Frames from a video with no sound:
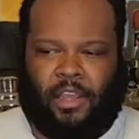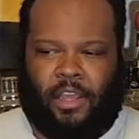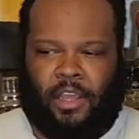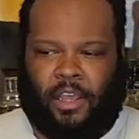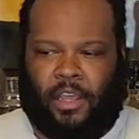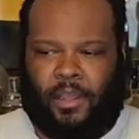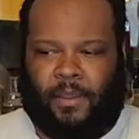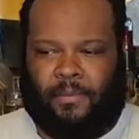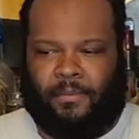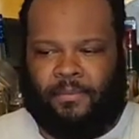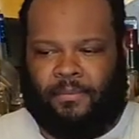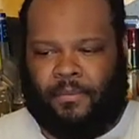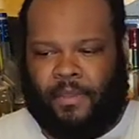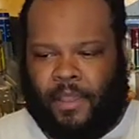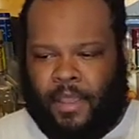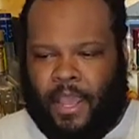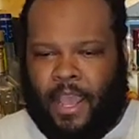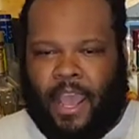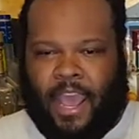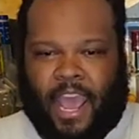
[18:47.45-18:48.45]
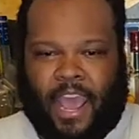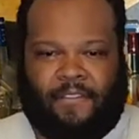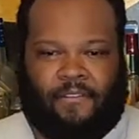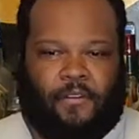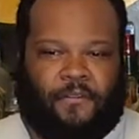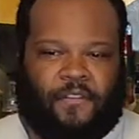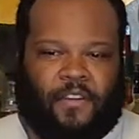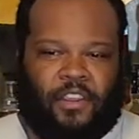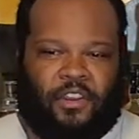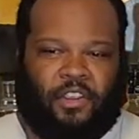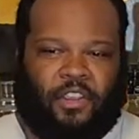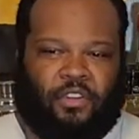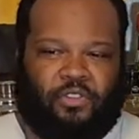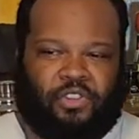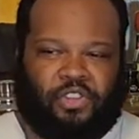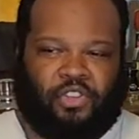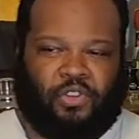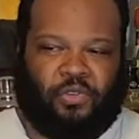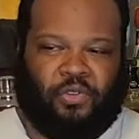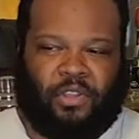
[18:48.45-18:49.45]
I have a video
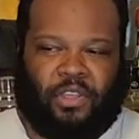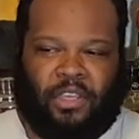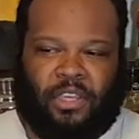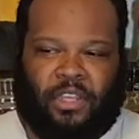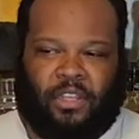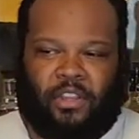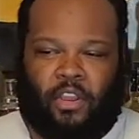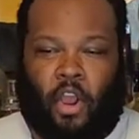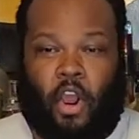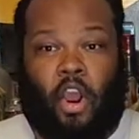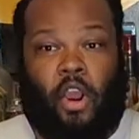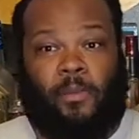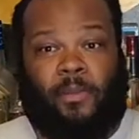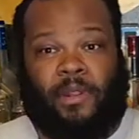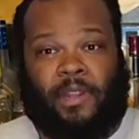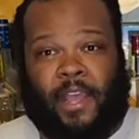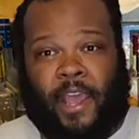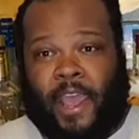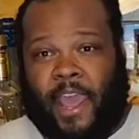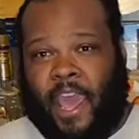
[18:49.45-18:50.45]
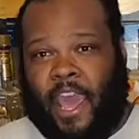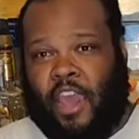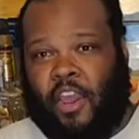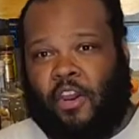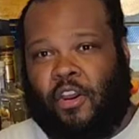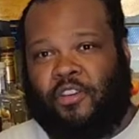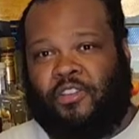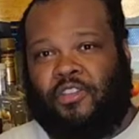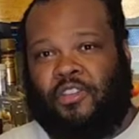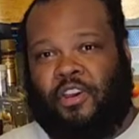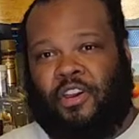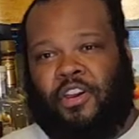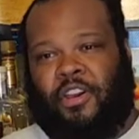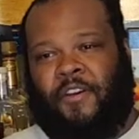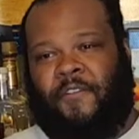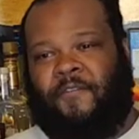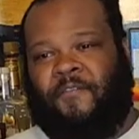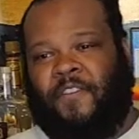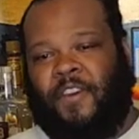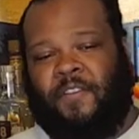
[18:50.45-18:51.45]
shooting it, the Armalite
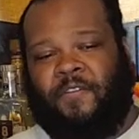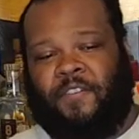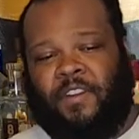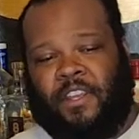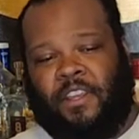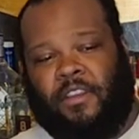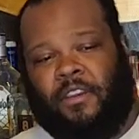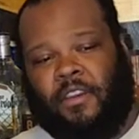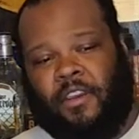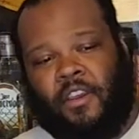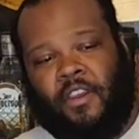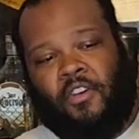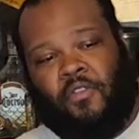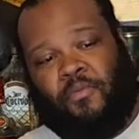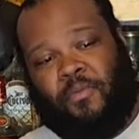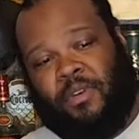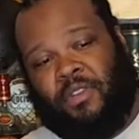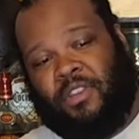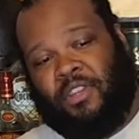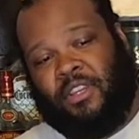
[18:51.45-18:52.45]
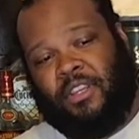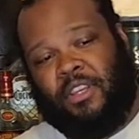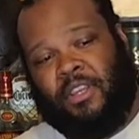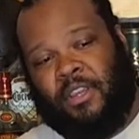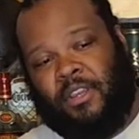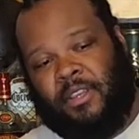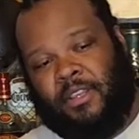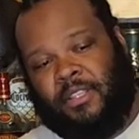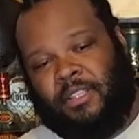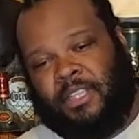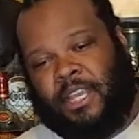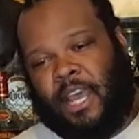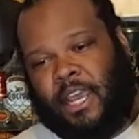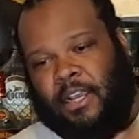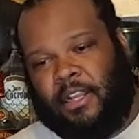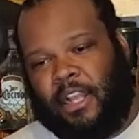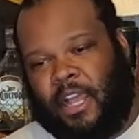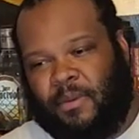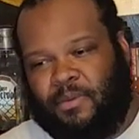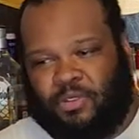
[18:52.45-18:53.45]
AR-50 with the
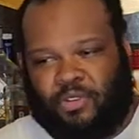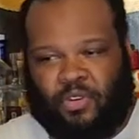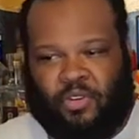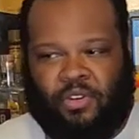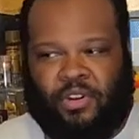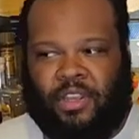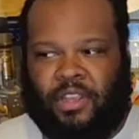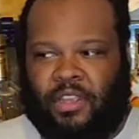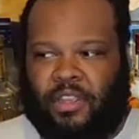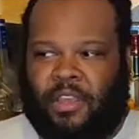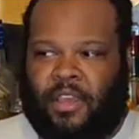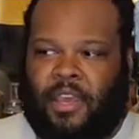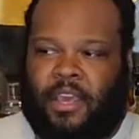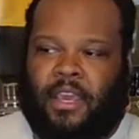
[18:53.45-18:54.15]
Cyclops on it.